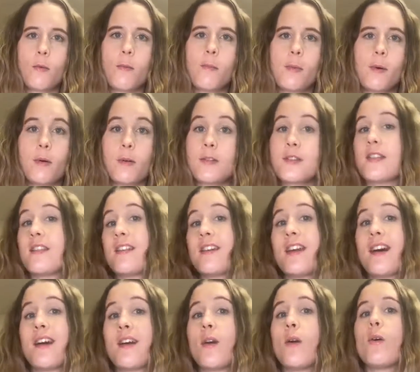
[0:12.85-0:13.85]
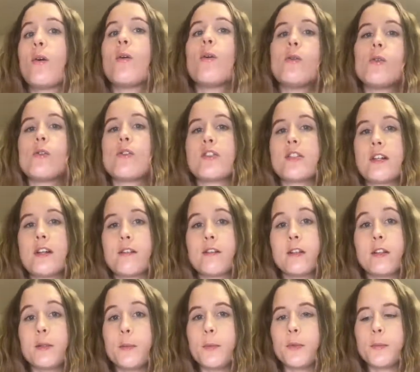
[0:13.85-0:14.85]
unboxing than I
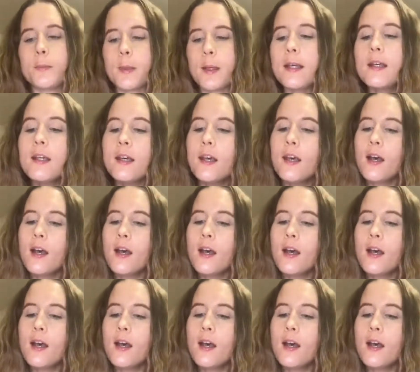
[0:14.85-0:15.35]
ordinarily would be,